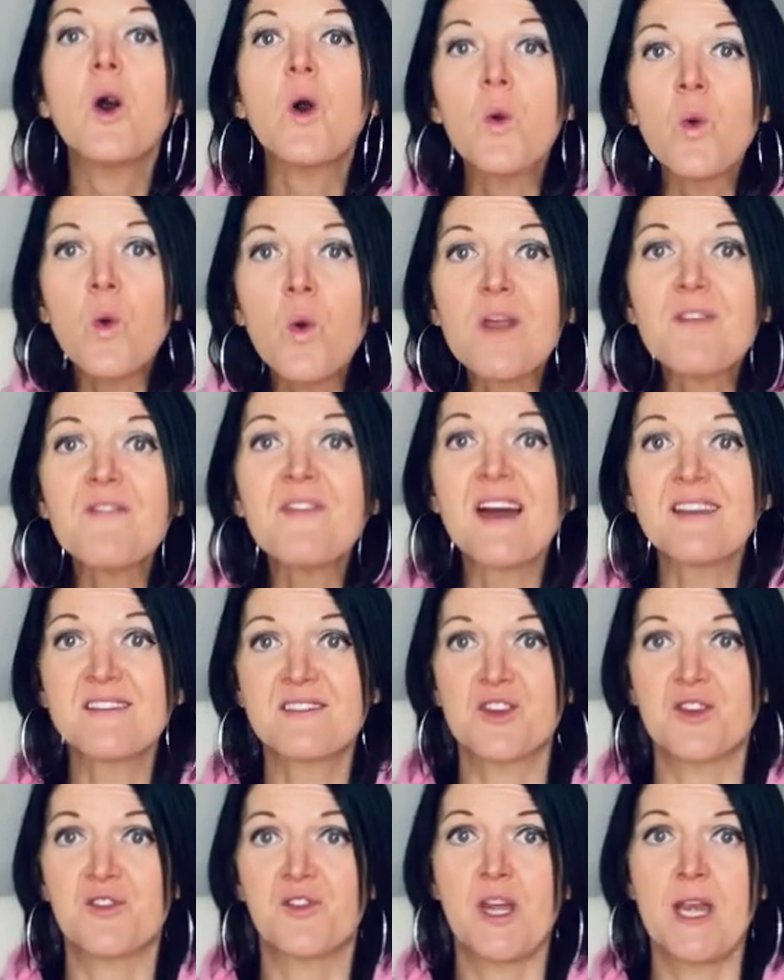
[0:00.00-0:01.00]
All of that
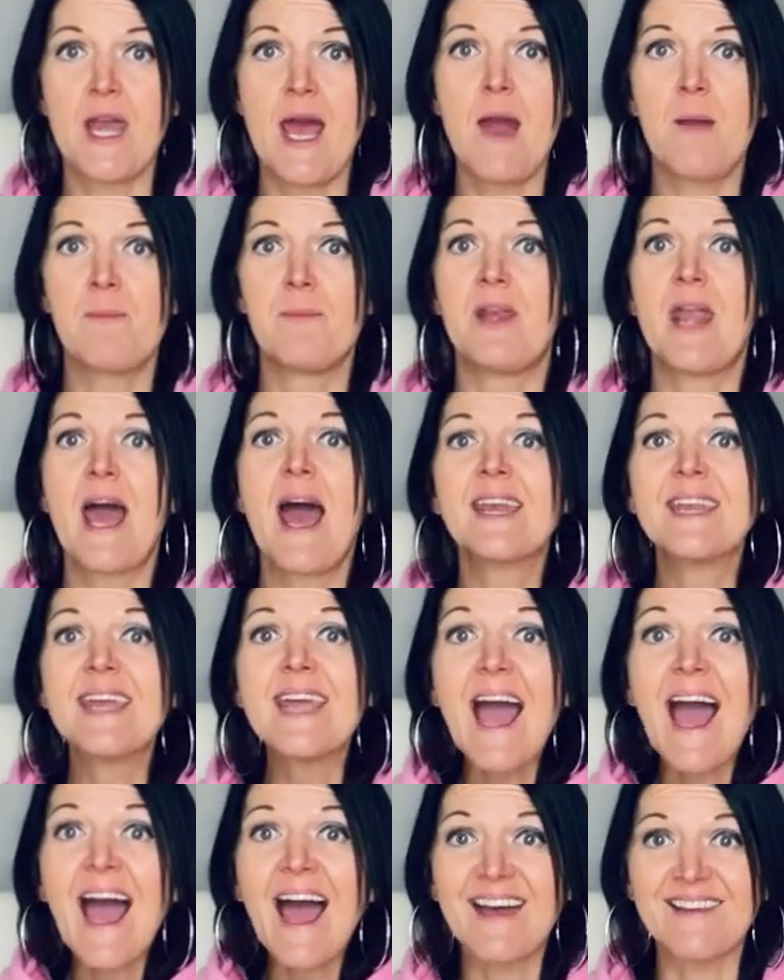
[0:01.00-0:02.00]
stuff can happen, and it
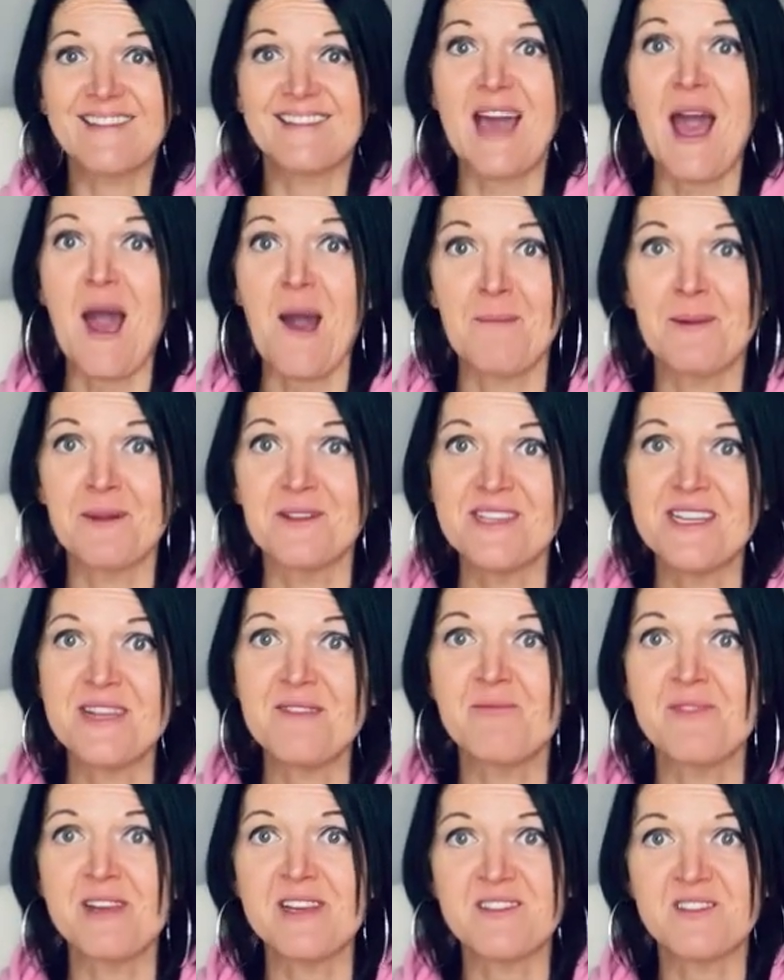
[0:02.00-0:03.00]
has happened
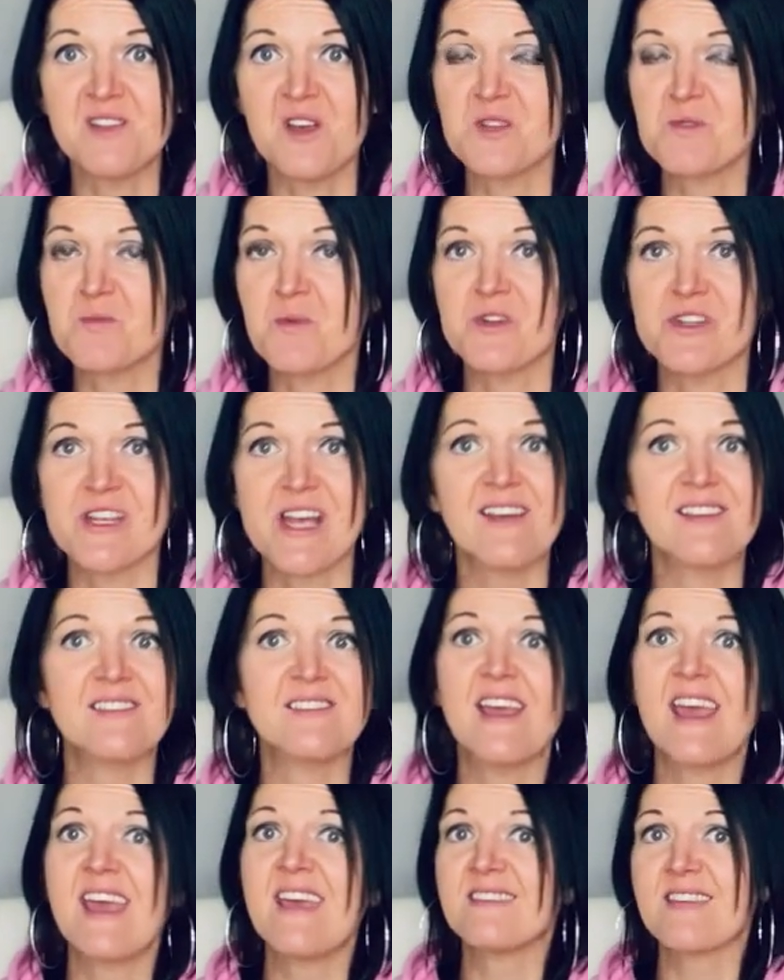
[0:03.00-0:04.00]
in research projects.
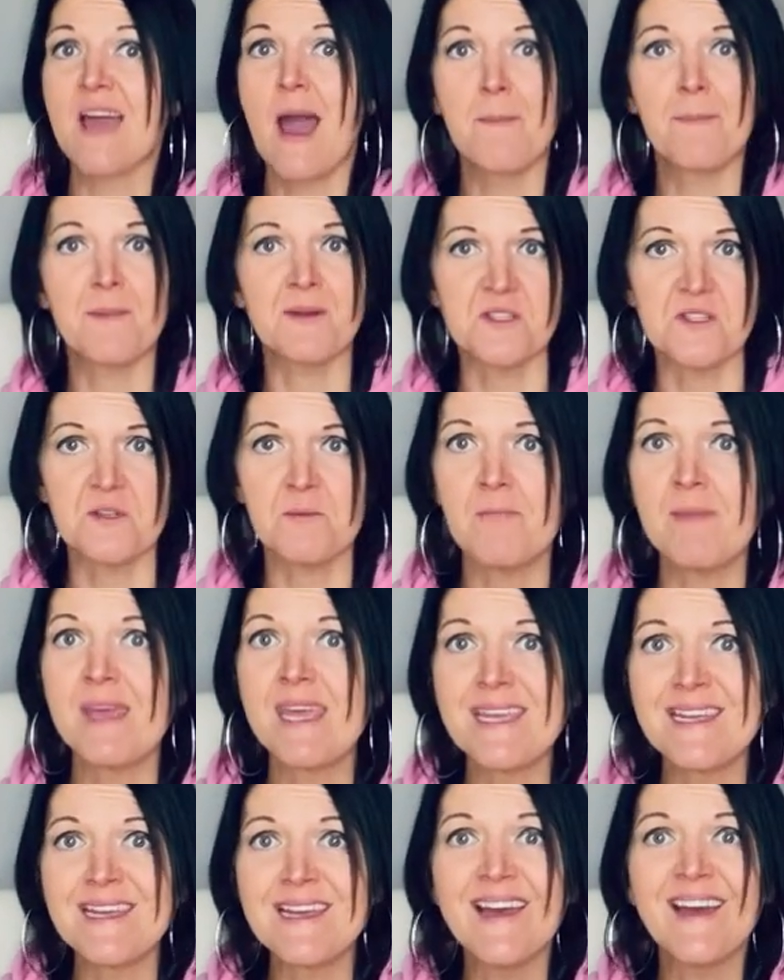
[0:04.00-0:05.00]
It's happened to
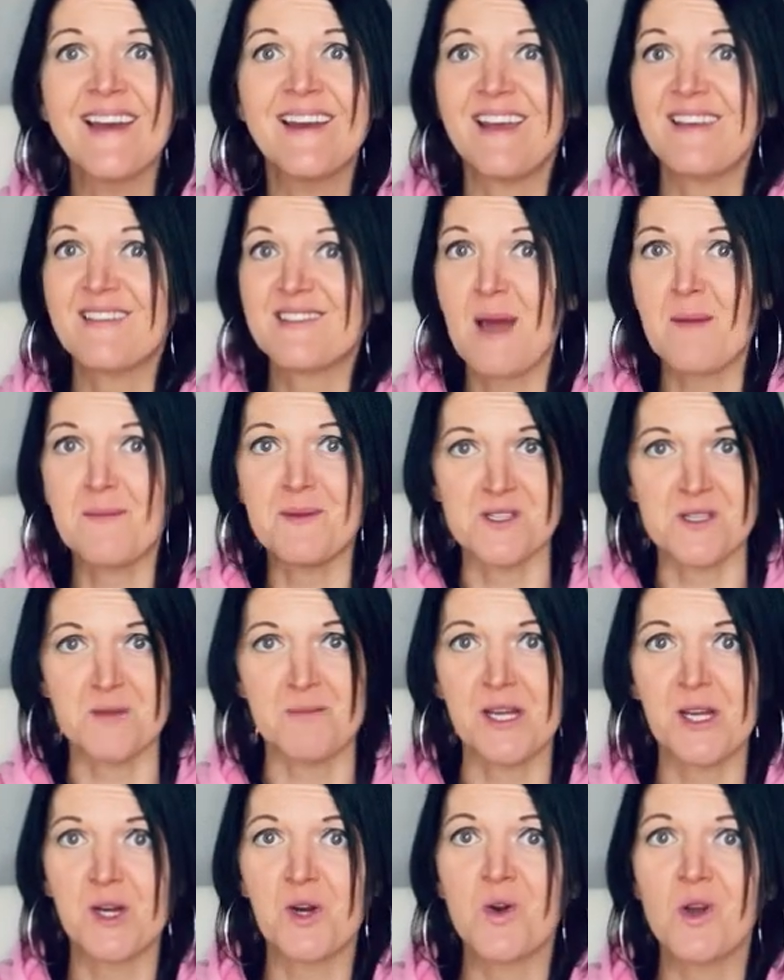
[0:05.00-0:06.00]
me, it's happened to
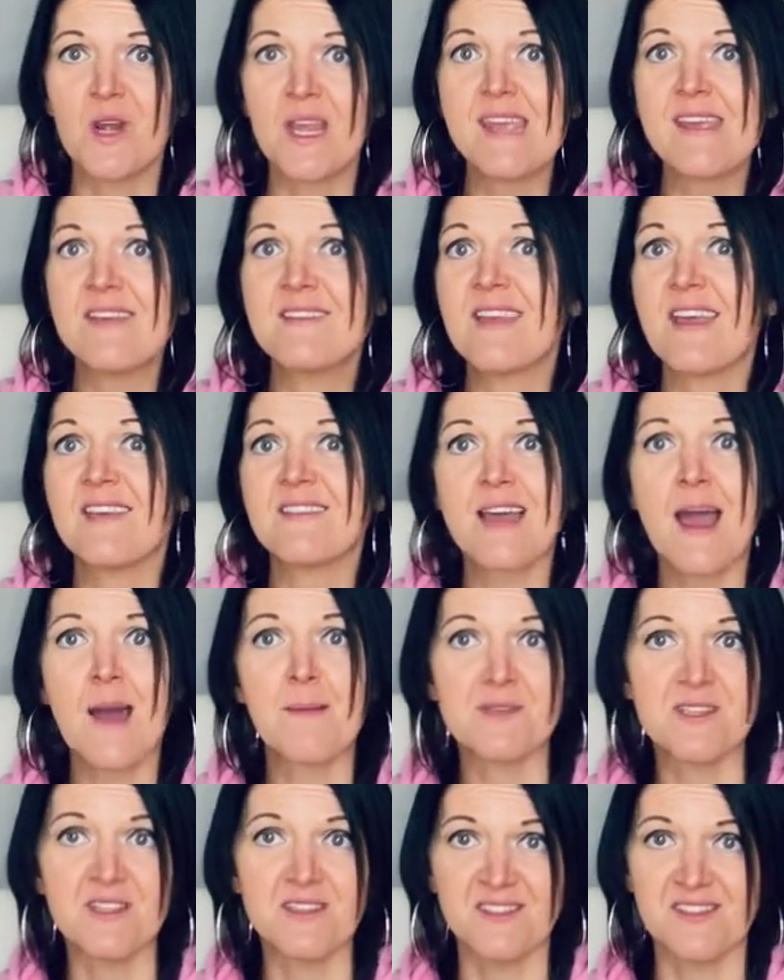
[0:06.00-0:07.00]
my colleagues, it's
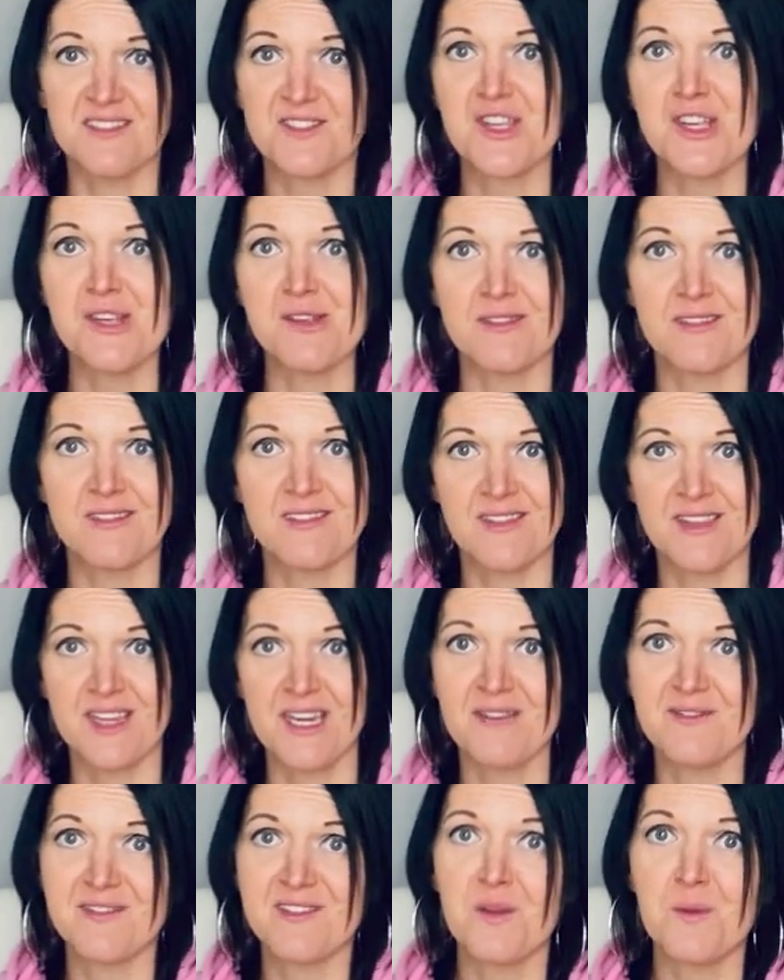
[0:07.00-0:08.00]
happened to the students that
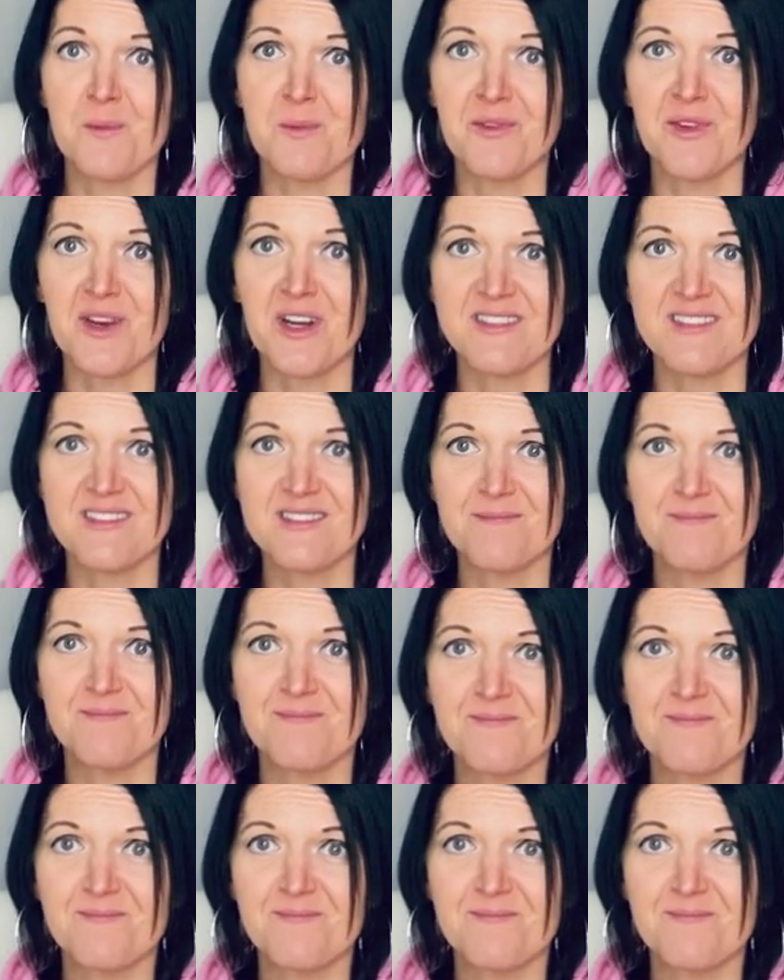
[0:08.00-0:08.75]
I've supervised.